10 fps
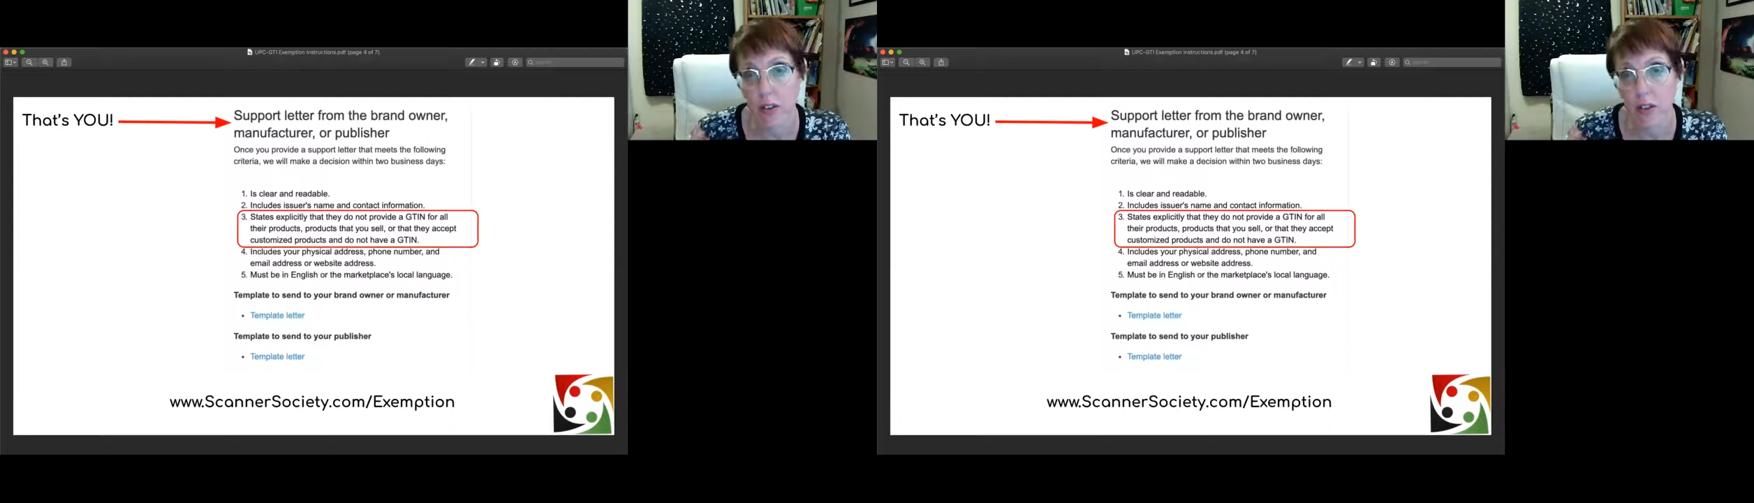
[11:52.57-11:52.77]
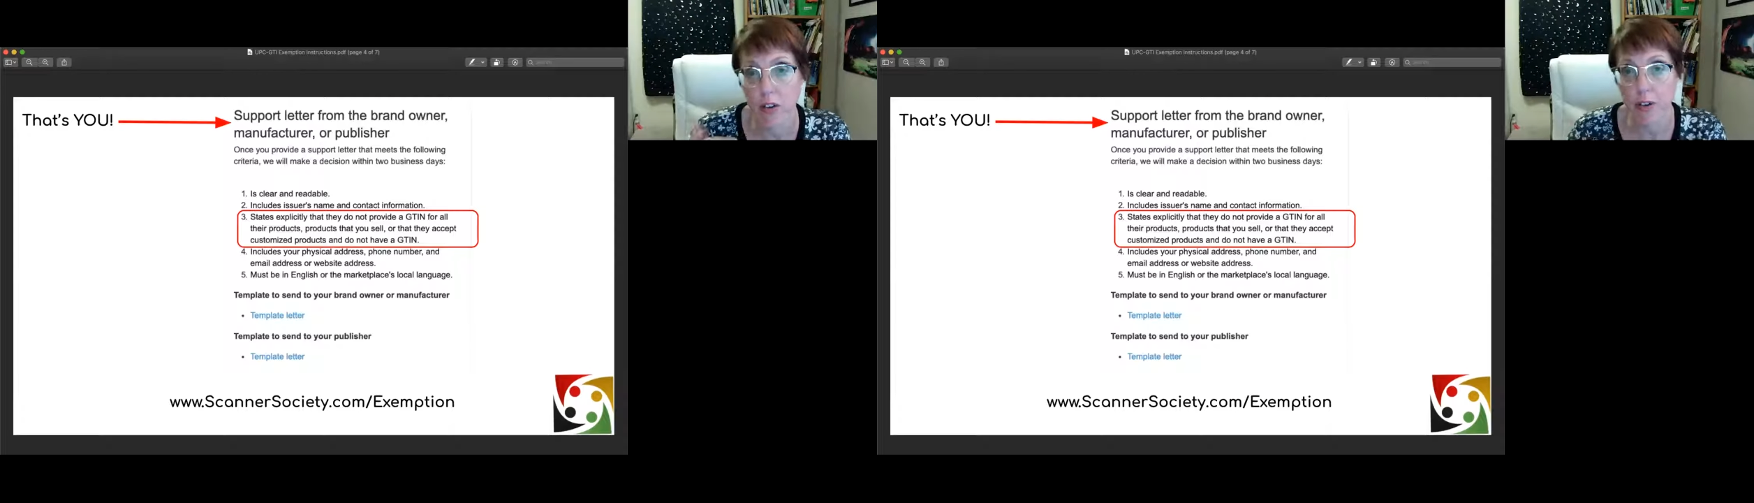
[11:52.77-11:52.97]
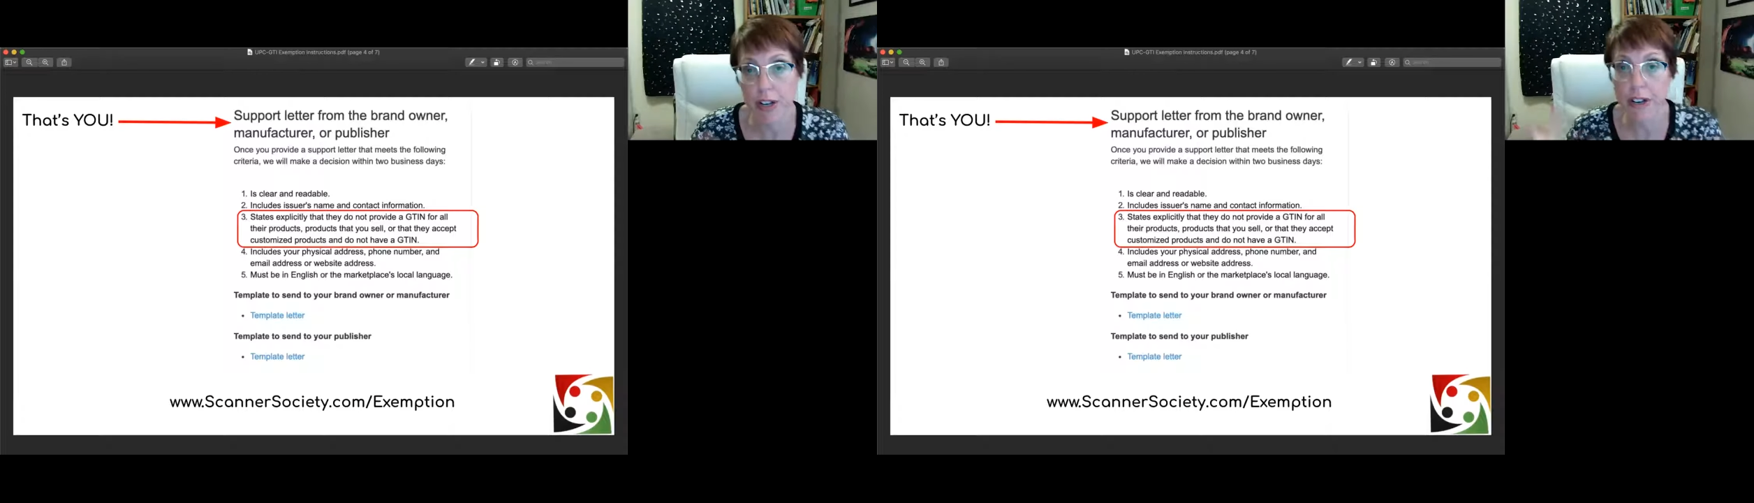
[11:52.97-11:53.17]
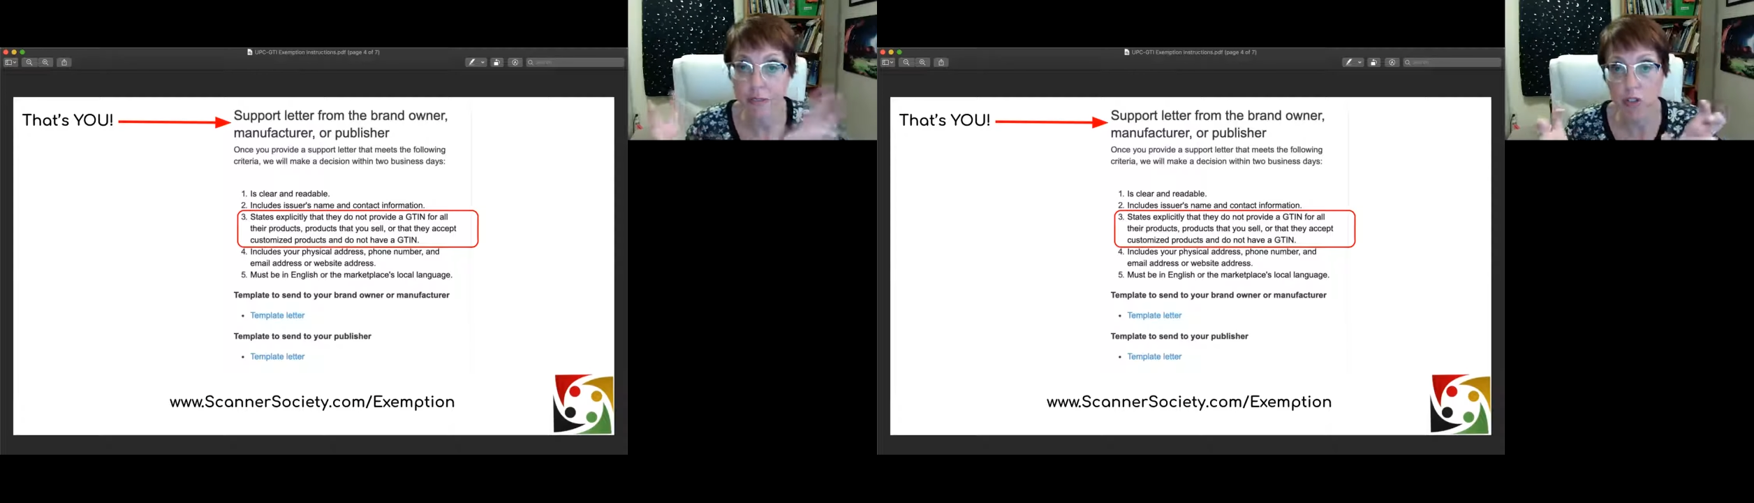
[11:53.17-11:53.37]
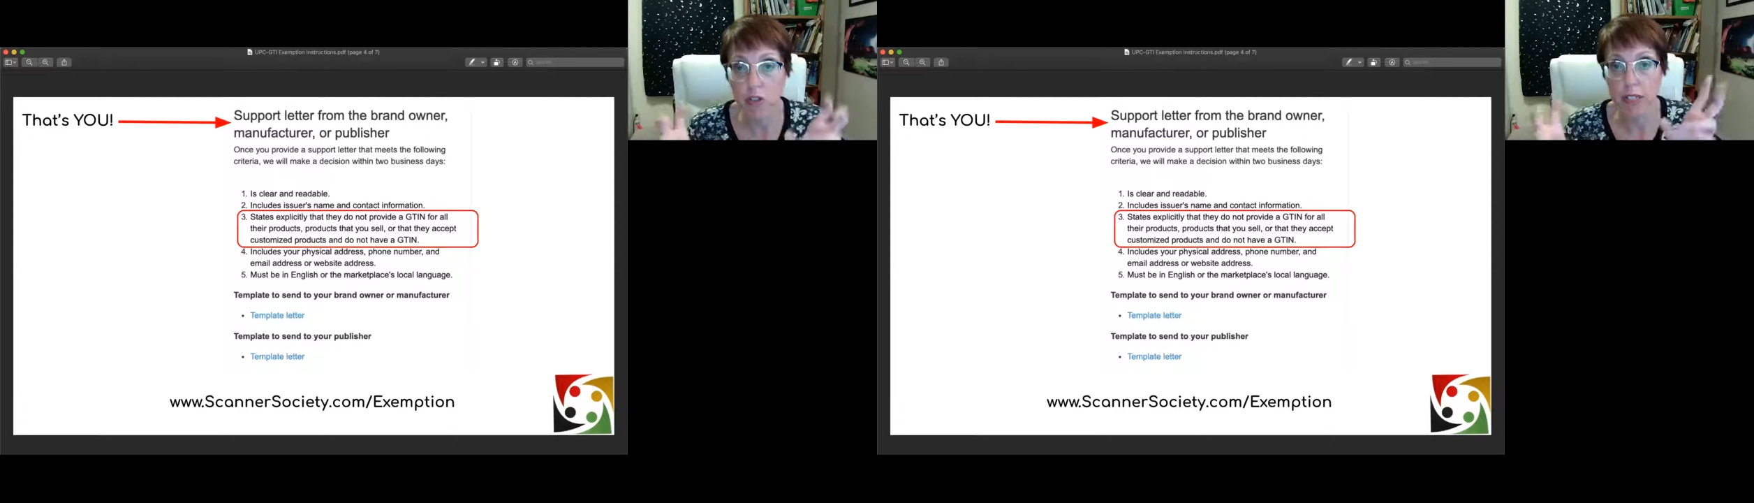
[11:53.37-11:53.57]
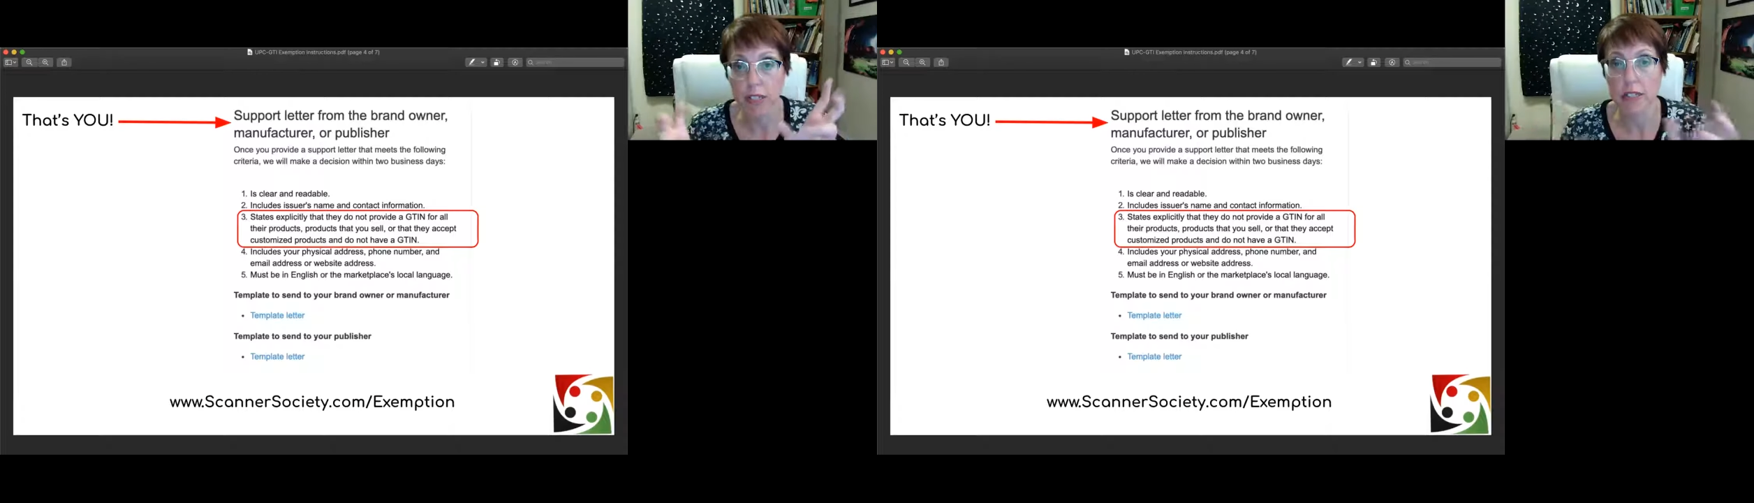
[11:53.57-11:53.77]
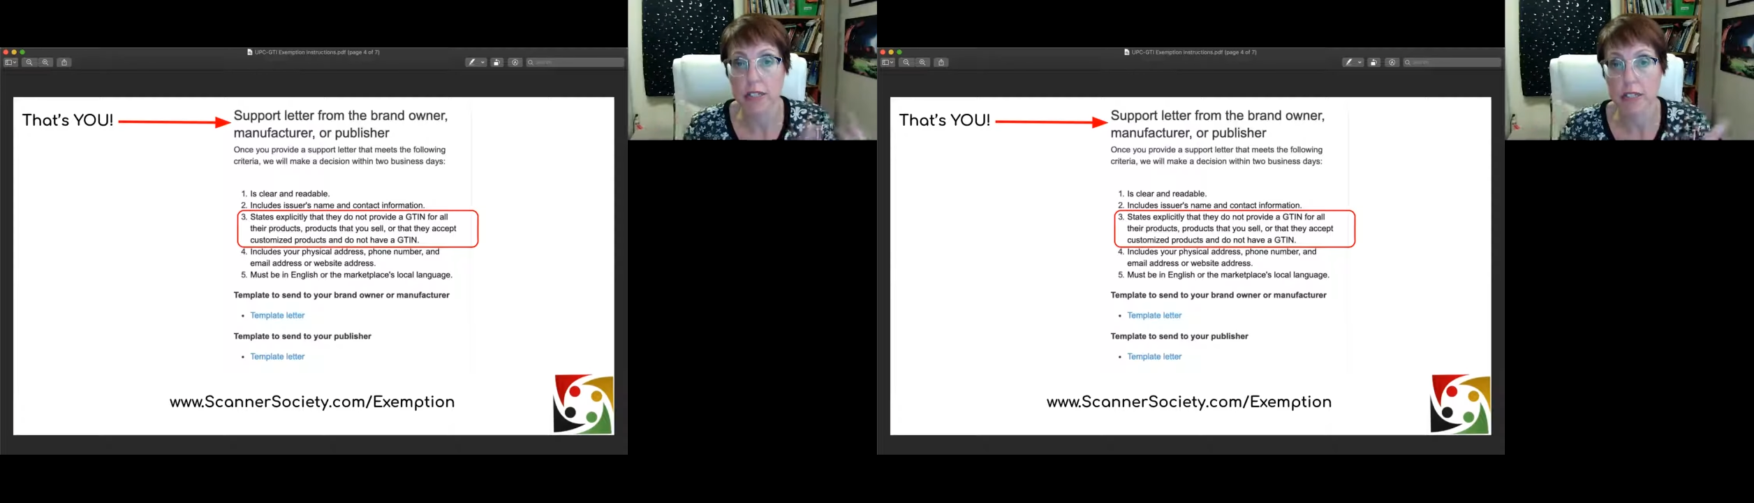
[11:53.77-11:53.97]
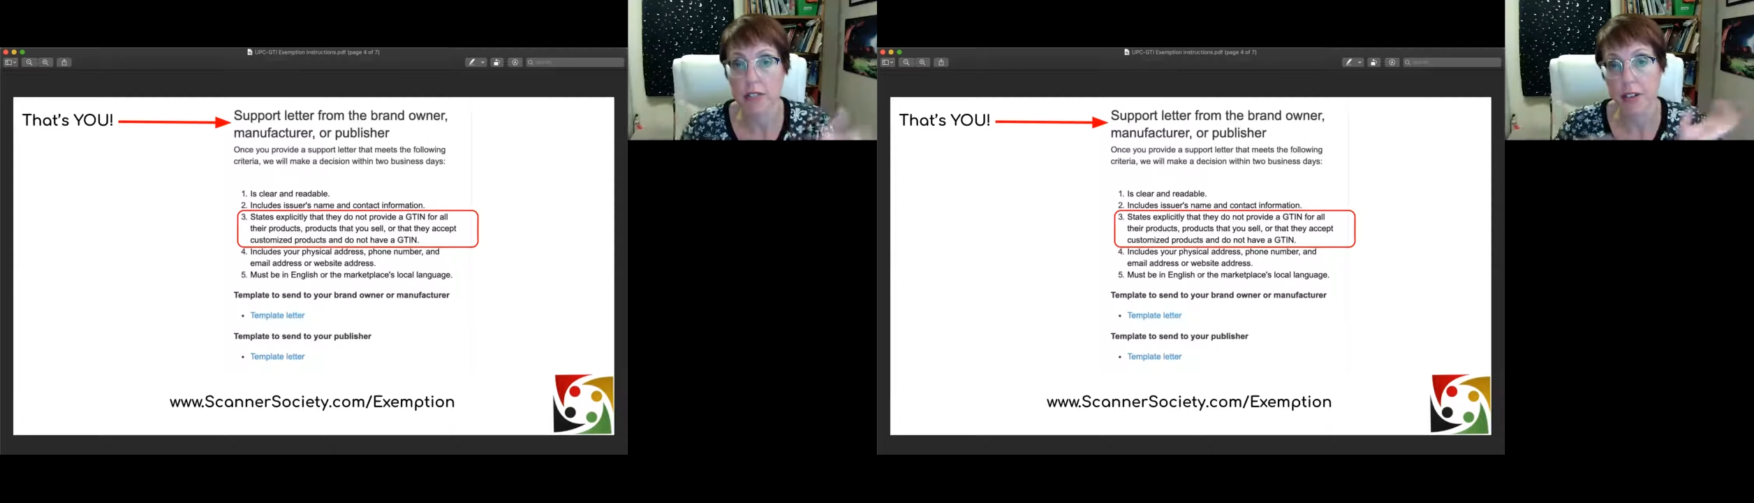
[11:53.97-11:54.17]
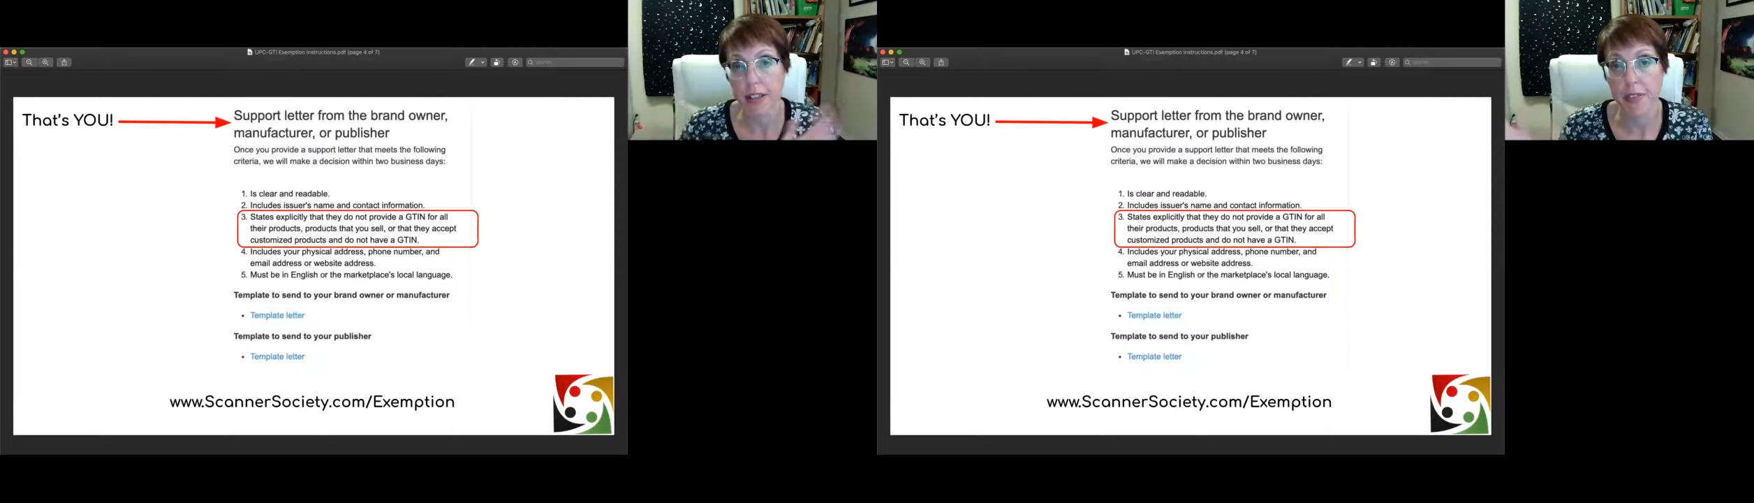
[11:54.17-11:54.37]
You can create official listings underneath